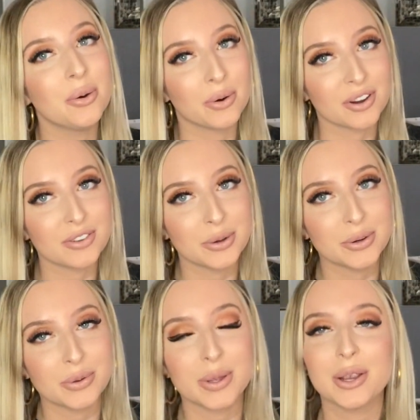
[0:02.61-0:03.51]
or if you are
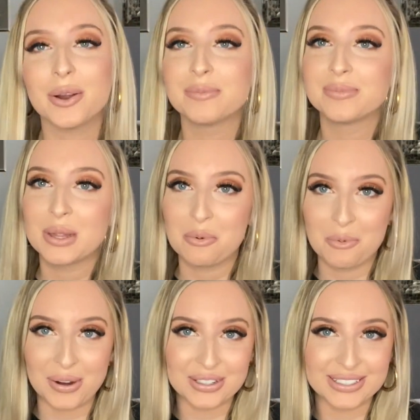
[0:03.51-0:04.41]
new here,
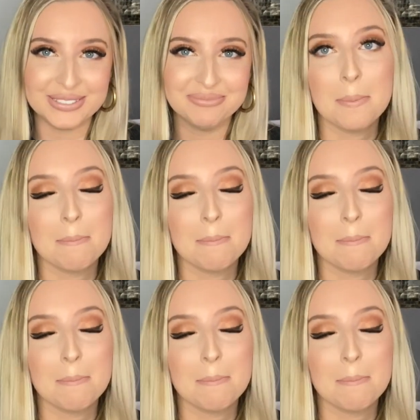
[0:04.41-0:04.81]
welcome.